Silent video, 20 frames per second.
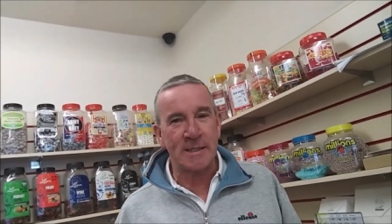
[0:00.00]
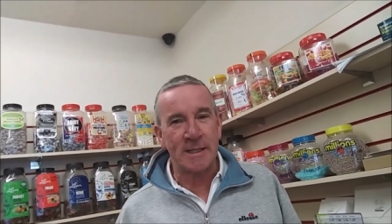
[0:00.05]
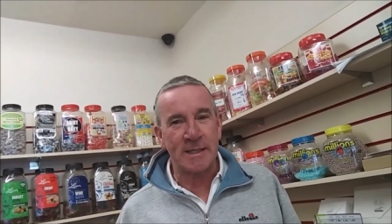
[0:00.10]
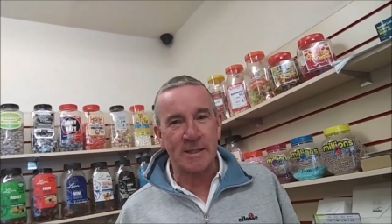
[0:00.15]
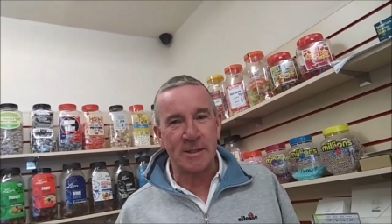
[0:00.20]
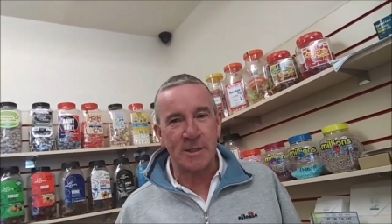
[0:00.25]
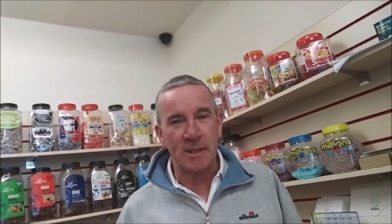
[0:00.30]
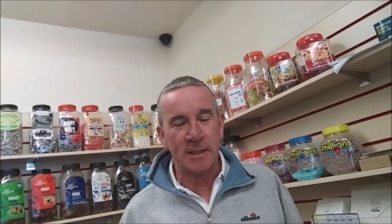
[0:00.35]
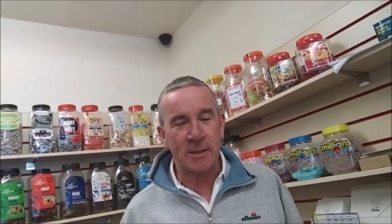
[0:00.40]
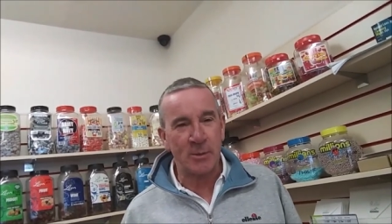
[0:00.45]

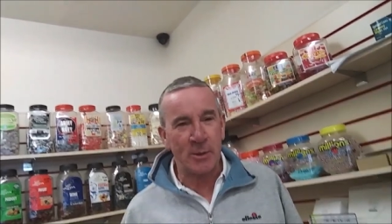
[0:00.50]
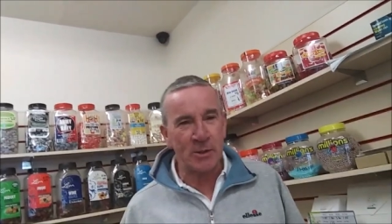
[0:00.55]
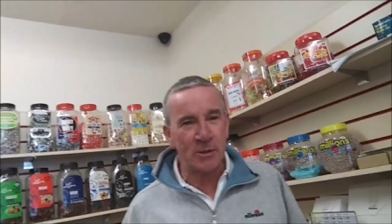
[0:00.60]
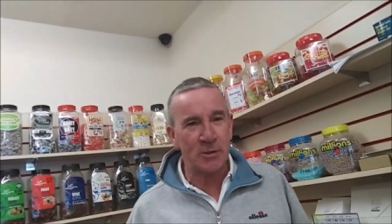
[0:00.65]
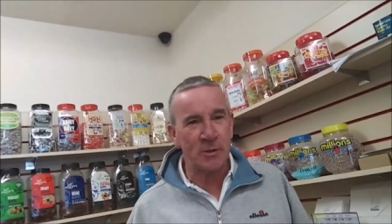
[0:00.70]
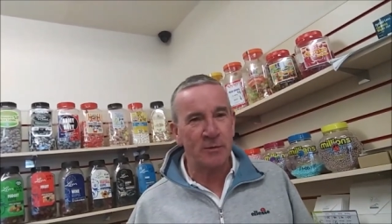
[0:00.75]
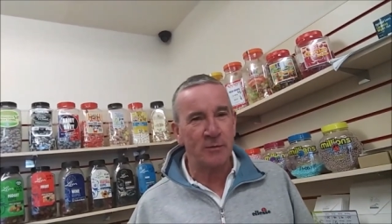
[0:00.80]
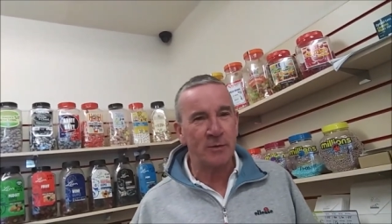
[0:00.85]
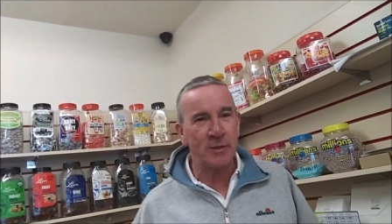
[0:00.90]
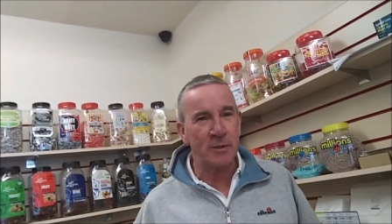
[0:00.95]
It's a
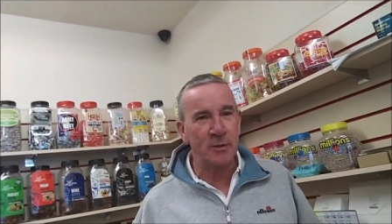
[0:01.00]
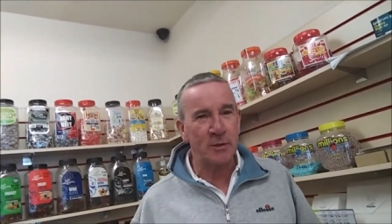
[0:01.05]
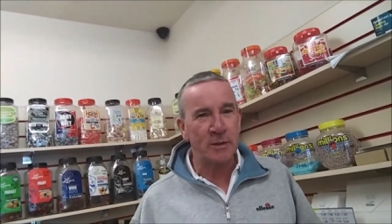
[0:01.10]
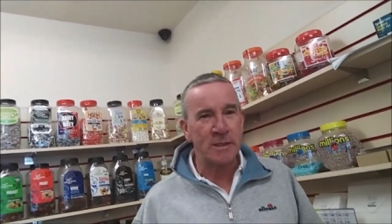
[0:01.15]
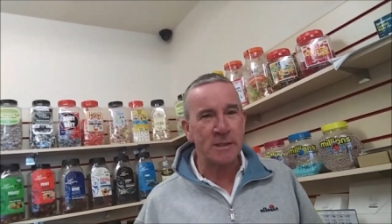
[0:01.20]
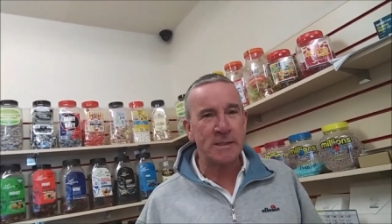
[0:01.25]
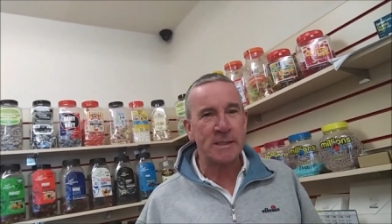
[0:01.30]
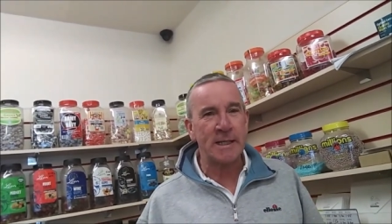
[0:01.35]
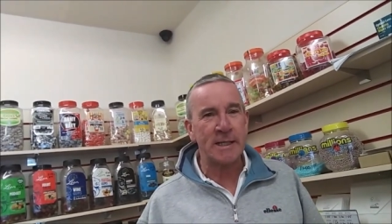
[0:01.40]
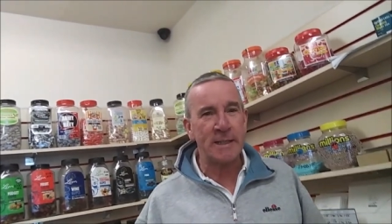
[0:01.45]
question of you.
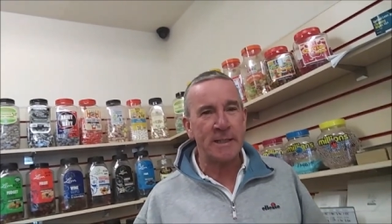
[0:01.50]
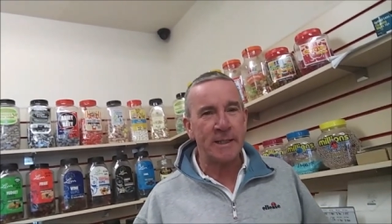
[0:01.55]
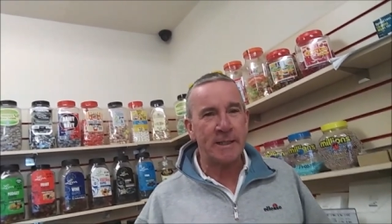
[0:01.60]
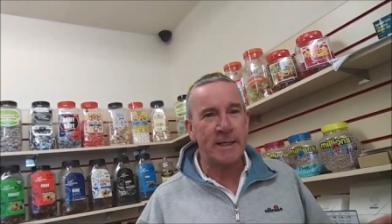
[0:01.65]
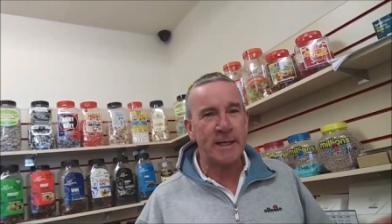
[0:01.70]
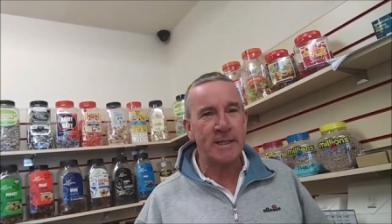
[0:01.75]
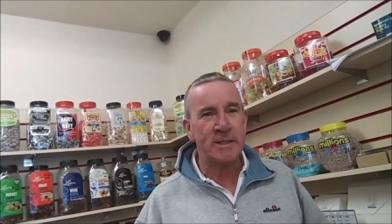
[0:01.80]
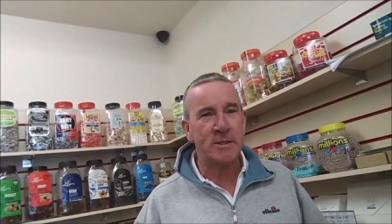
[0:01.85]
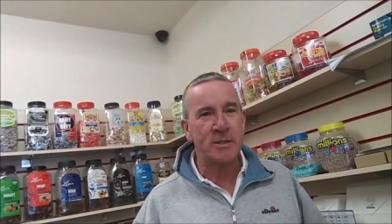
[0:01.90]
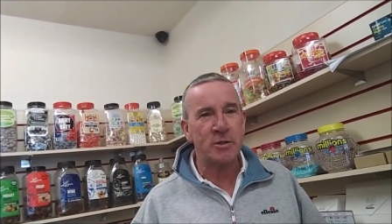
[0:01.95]
You take your
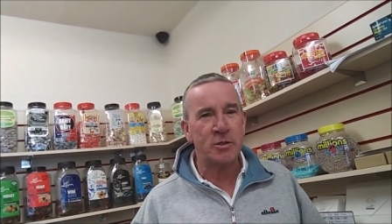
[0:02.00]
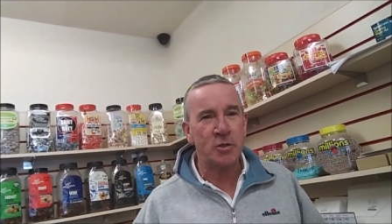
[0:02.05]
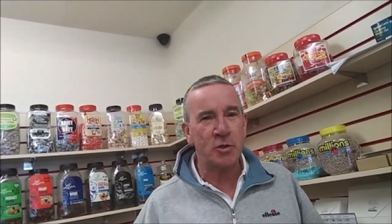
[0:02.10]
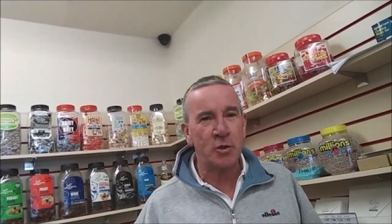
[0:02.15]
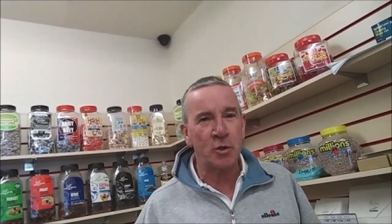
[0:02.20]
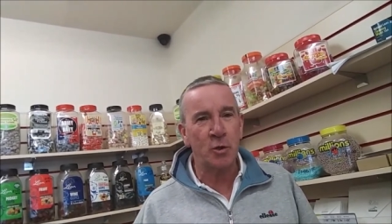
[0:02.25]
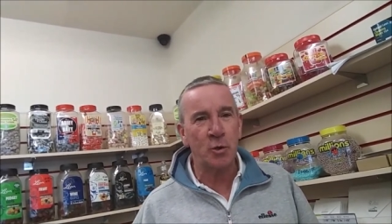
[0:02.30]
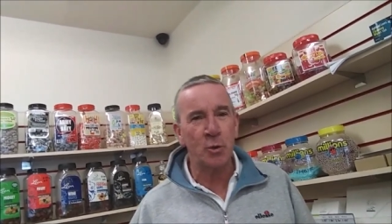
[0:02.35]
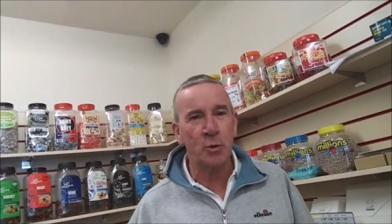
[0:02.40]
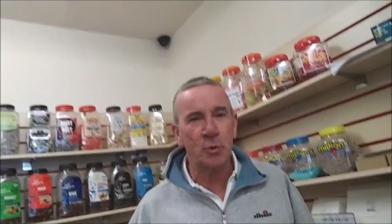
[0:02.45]
kids to
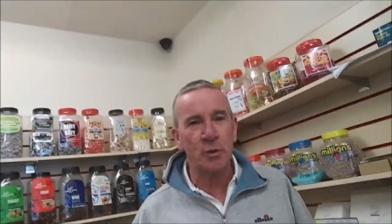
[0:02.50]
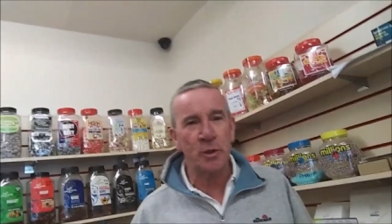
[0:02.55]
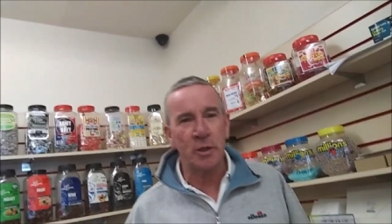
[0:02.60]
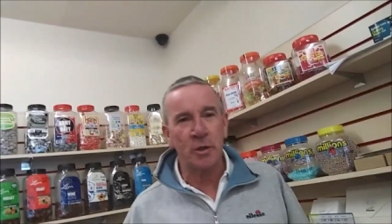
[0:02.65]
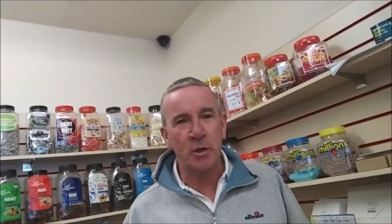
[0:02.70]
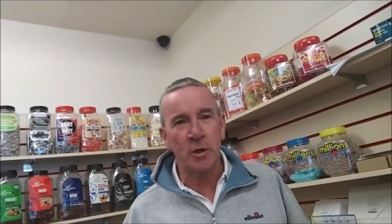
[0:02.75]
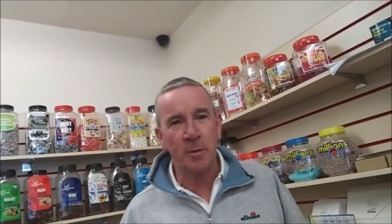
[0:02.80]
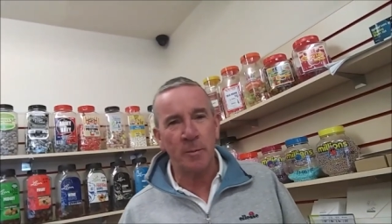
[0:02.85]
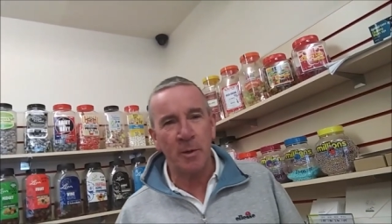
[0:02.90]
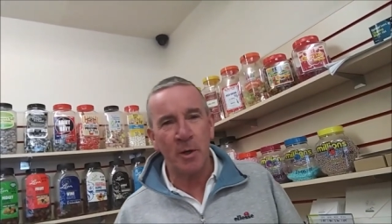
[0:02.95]
school, you
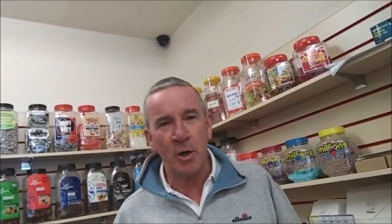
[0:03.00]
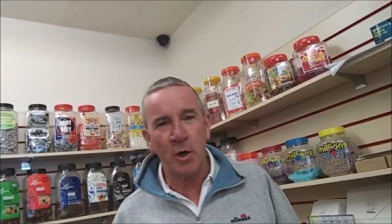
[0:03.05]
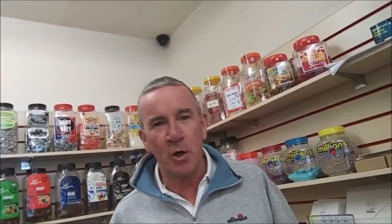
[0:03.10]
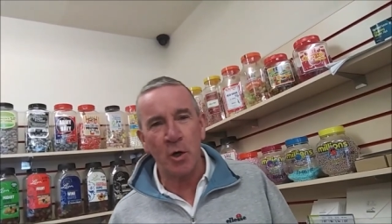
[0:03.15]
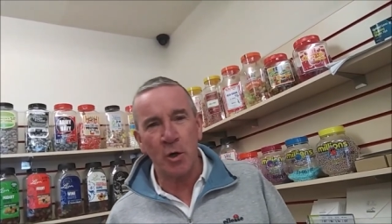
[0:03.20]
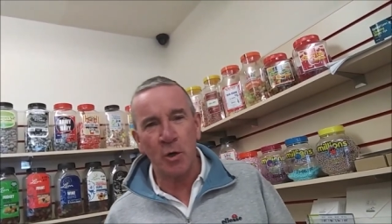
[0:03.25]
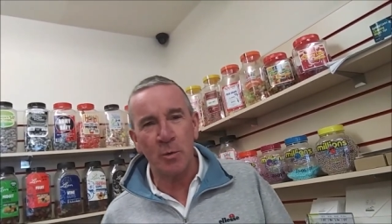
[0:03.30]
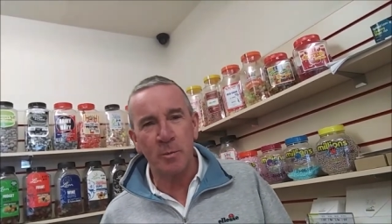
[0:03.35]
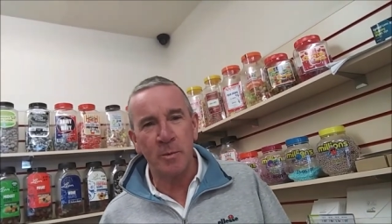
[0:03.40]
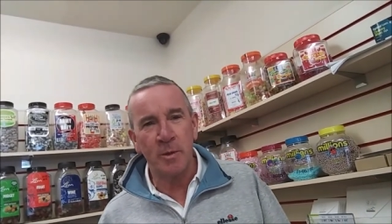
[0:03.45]
come
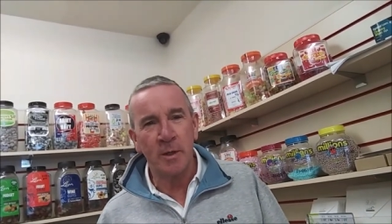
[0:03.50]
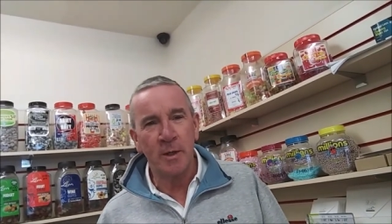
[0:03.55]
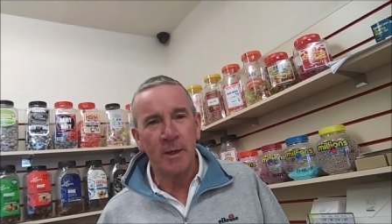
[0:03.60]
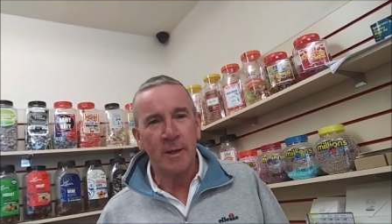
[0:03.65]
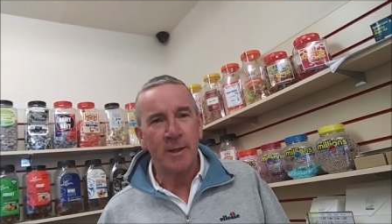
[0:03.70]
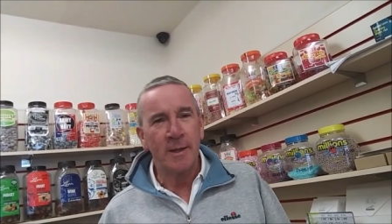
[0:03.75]
home,